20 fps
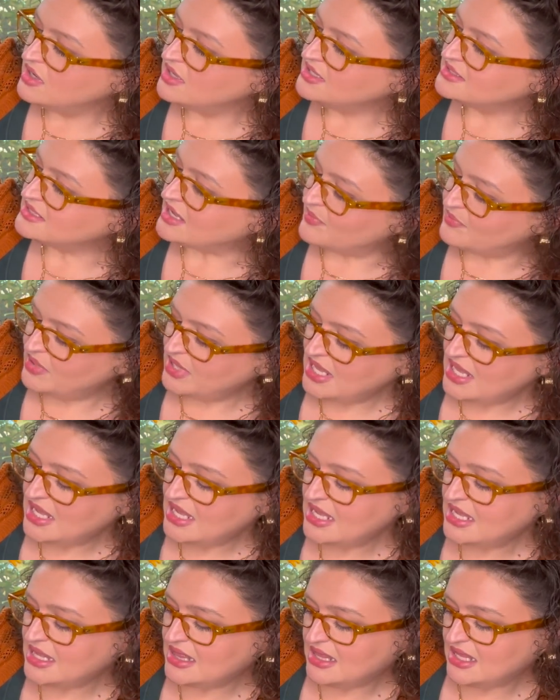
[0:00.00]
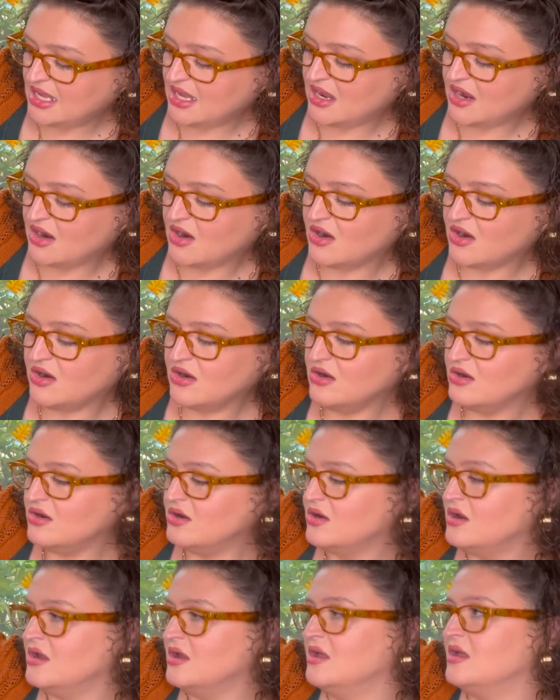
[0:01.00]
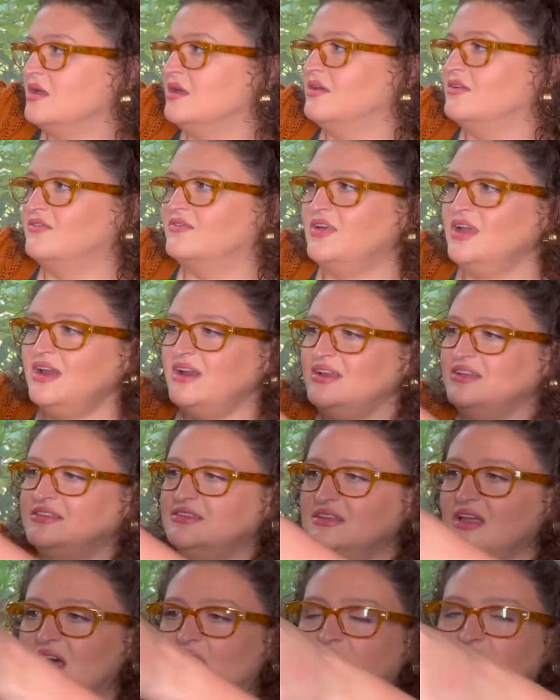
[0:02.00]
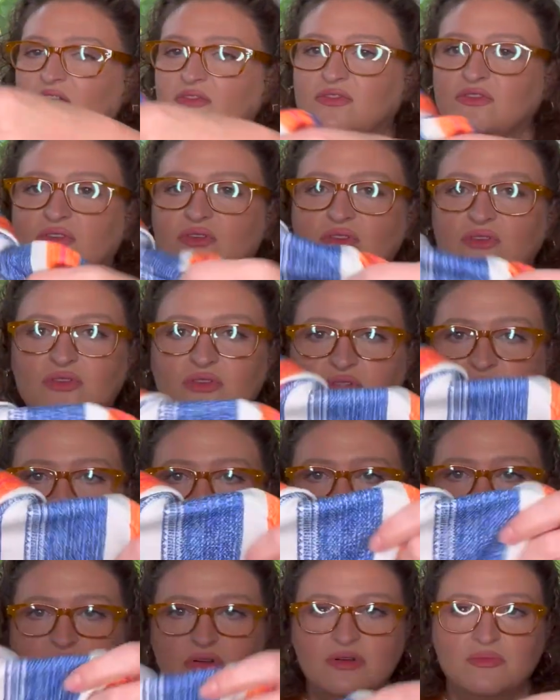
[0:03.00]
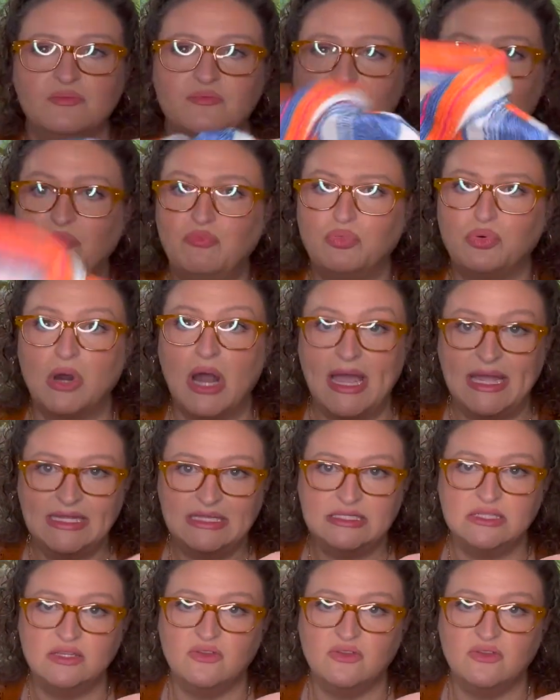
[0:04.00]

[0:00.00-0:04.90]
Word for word: It's got pink in there. Very soft, little, but bright,